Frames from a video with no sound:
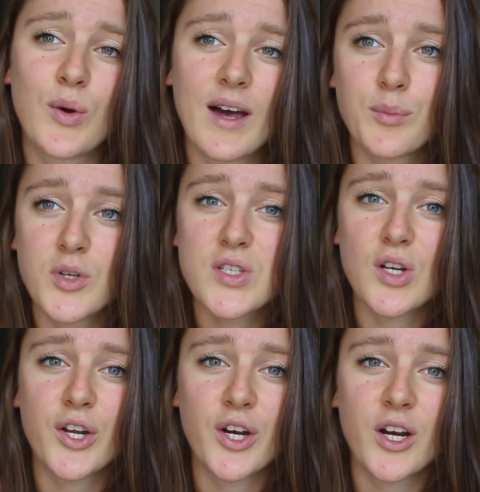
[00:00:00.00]
no animal
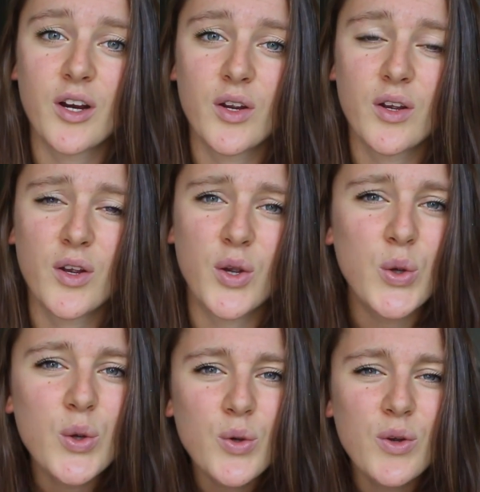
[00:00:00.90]
slaughter,
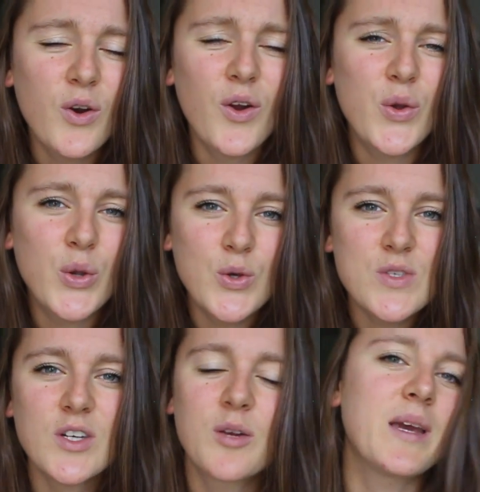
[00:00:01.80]

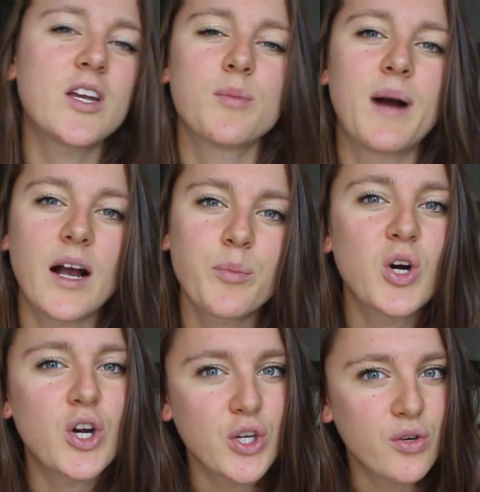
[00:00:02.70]
who's gonna make your
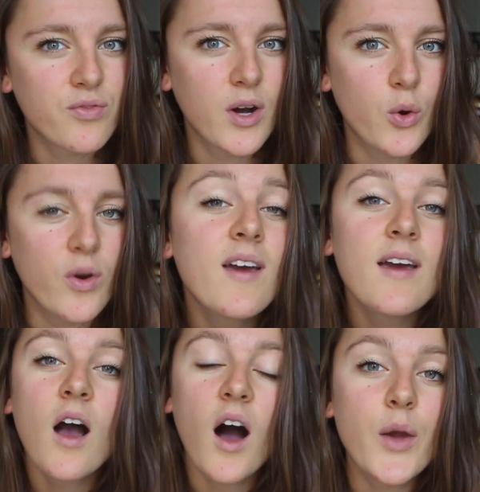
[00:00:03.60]
MacBook and your phone?
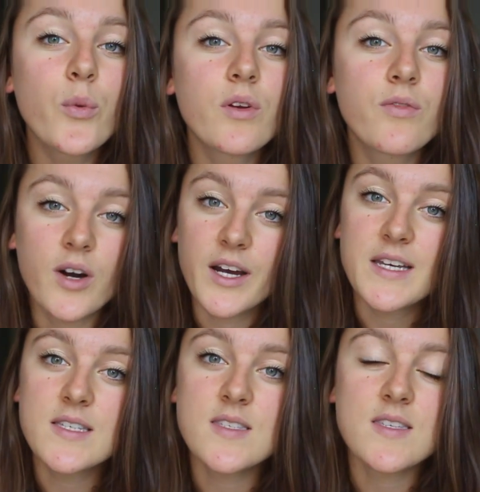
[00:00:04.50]
I would
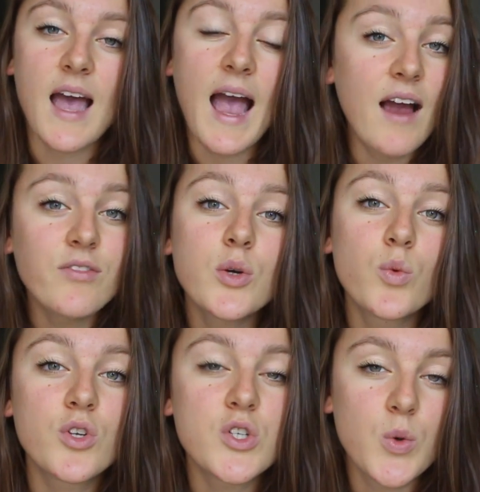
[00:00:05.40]
advise
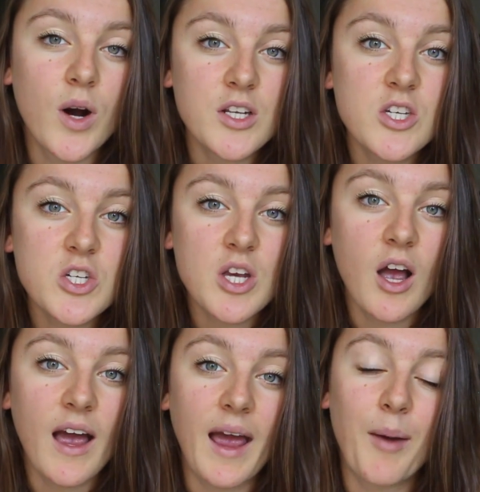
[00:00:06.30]
everyone to watch
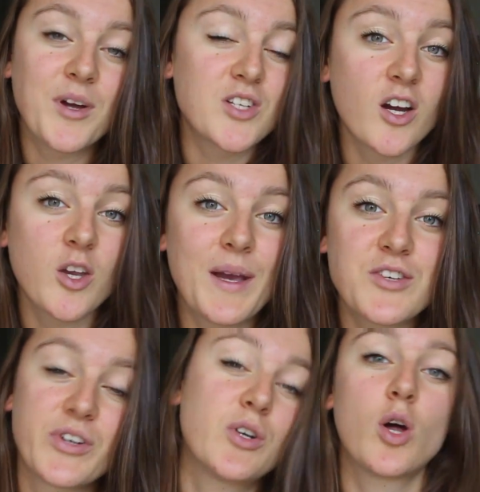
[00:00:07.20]
a
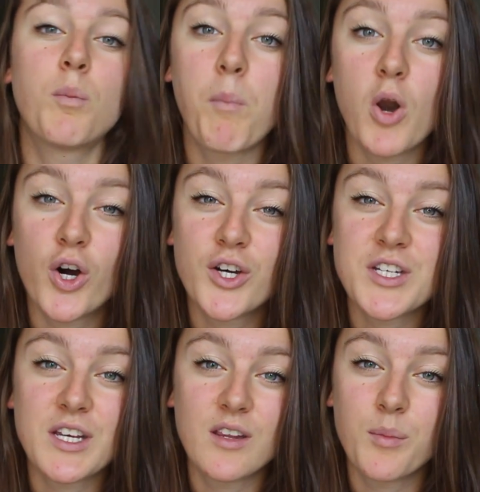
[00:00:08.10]
documentary called
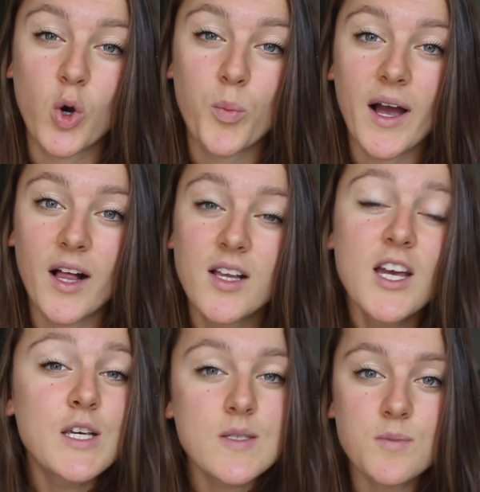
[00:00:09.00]
Blood in the Mobile.
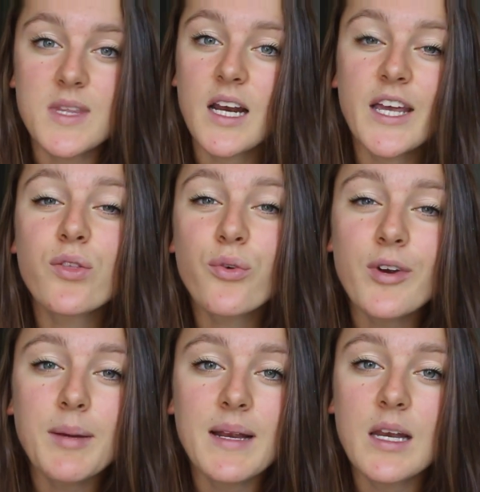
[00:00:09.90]
Something like
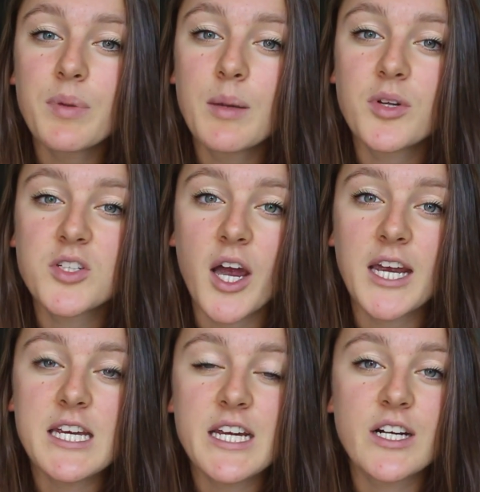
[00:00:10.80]
3 million people
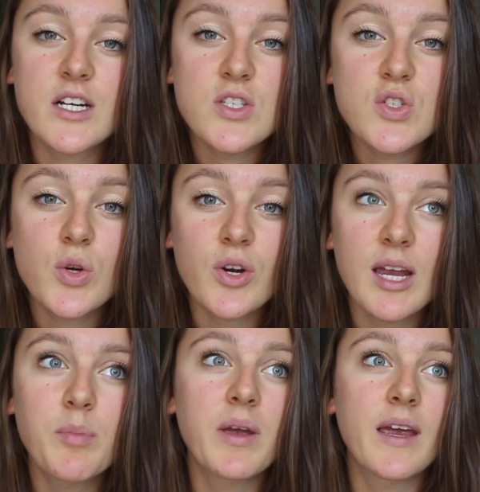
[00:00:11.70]
die a year
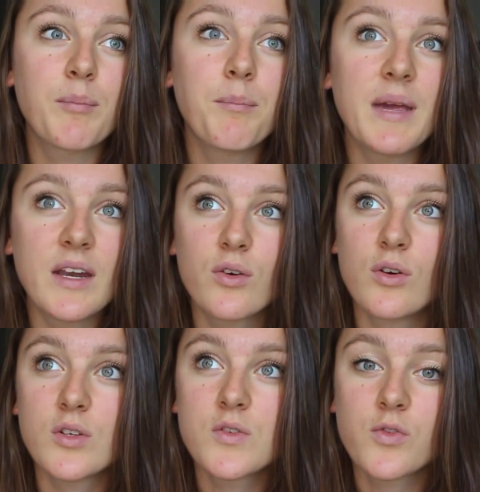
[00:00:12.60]
scraping
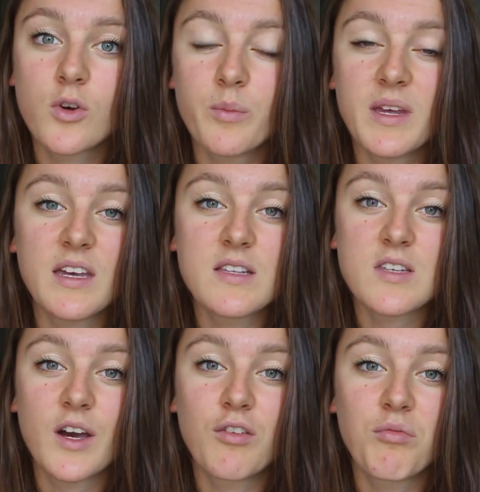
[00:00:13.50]
minerals from the
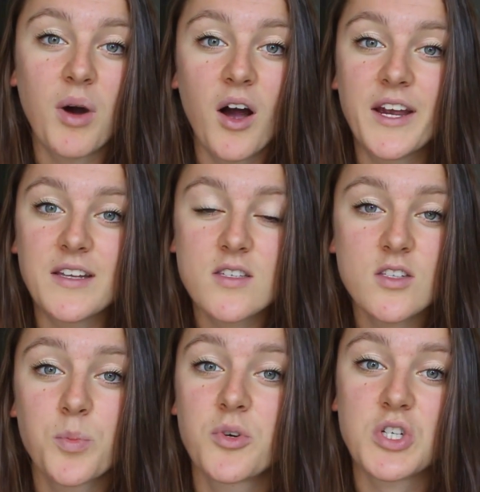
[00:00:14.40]
inside of mines
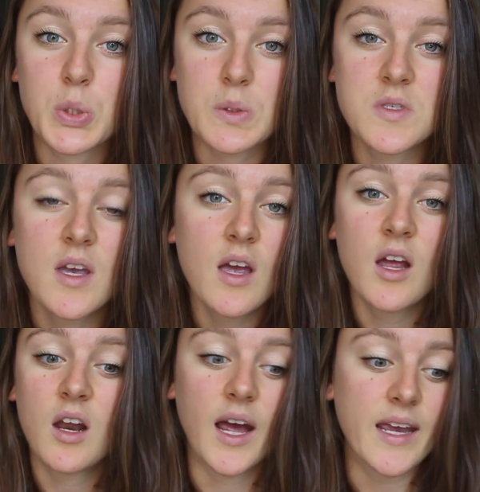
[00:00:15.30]
to produce
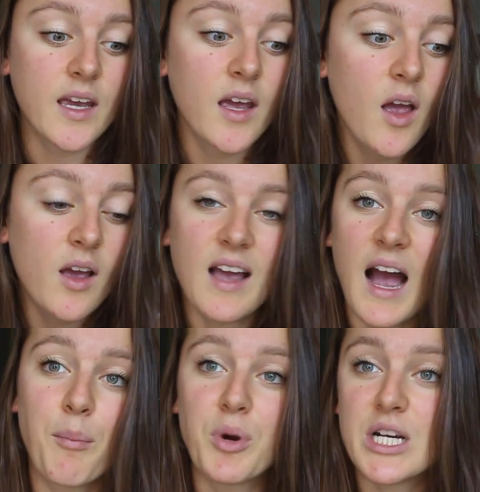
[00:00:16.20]
like
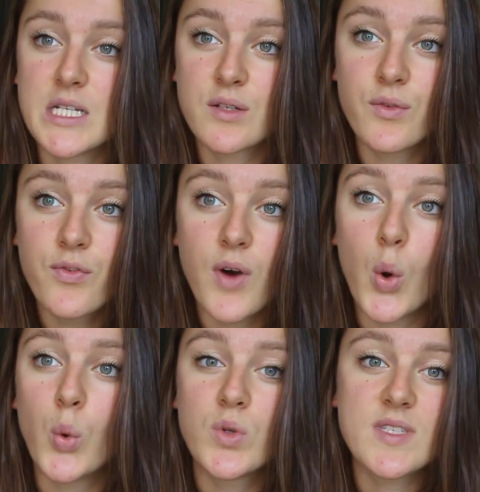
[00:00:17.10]
cameras and
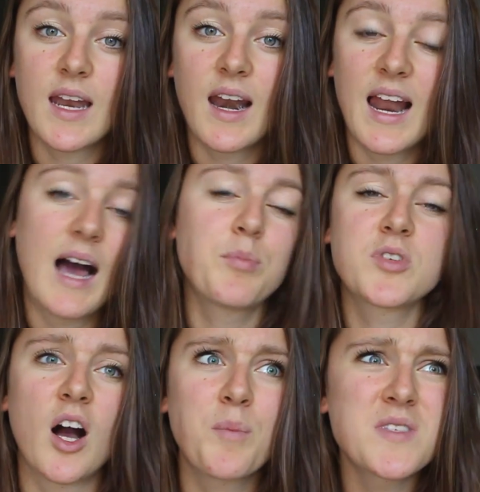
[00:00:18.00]
phones and
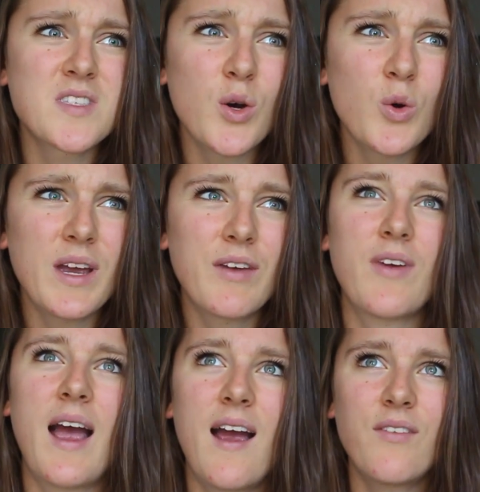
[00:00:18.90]
laptops. So
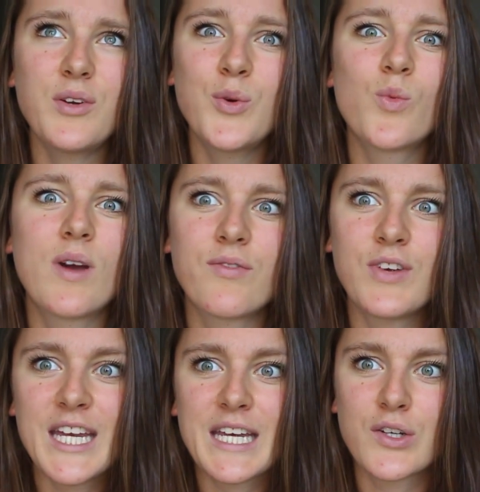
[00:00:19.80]
if everyone went
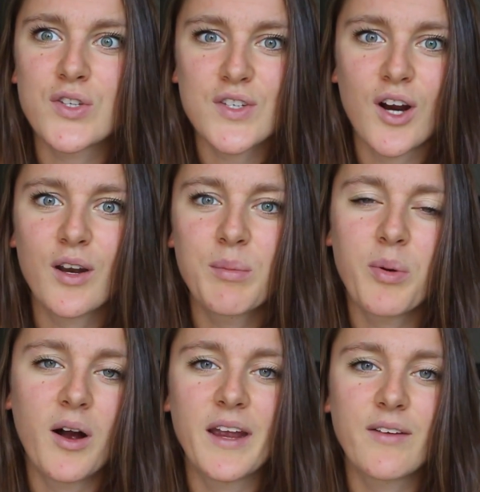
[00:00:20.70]
vegan and started
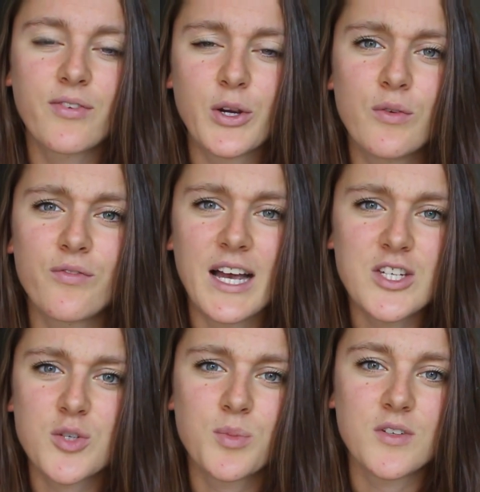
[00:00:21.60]
buying fruit and
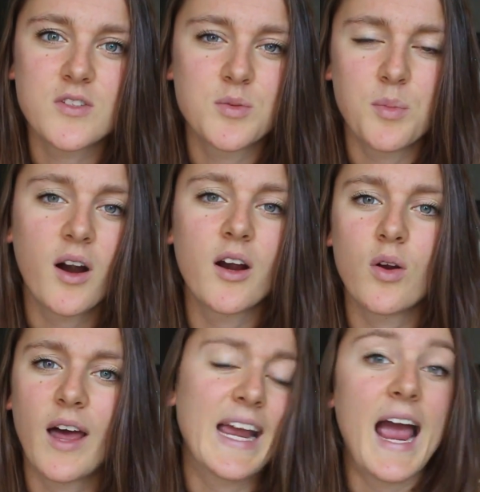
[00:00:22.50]
vegetables
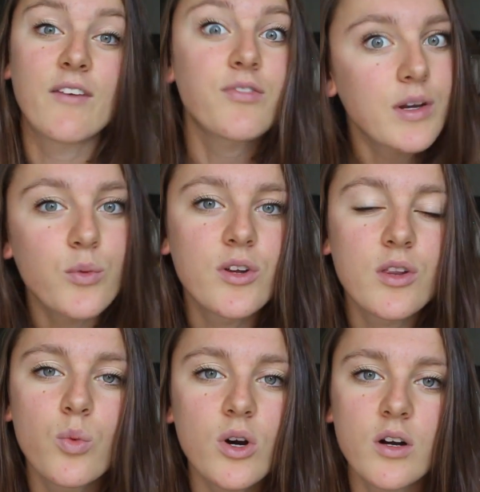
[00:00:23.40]
tomorrow, like everyone
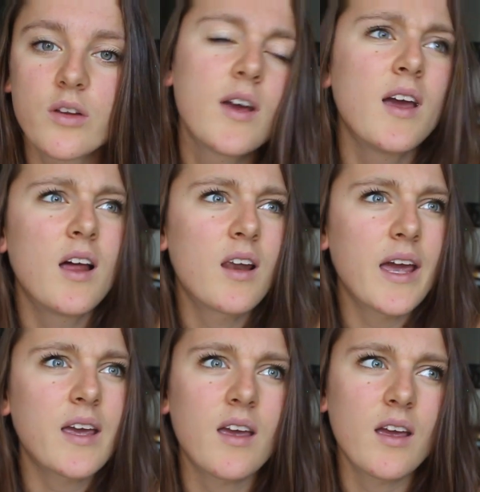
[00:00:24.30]
in the world,
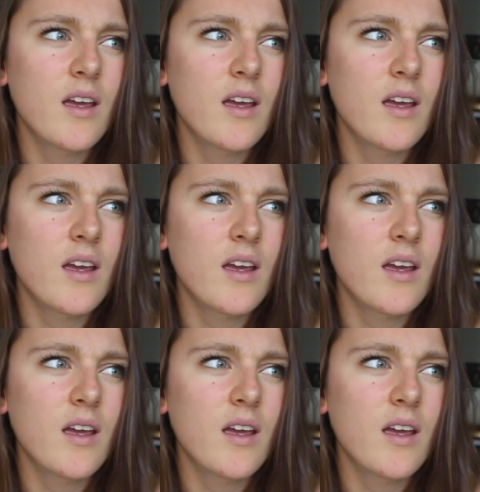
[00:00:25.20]
like